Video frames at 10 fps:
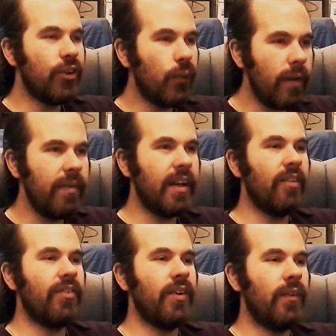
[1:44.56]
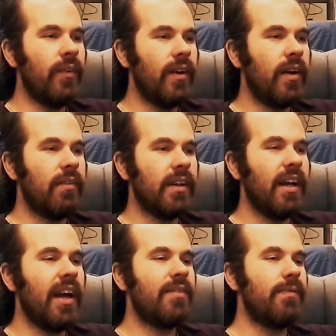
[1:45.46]
a replica of you, but he
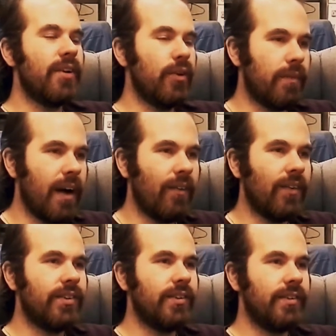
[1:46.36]
has special powers.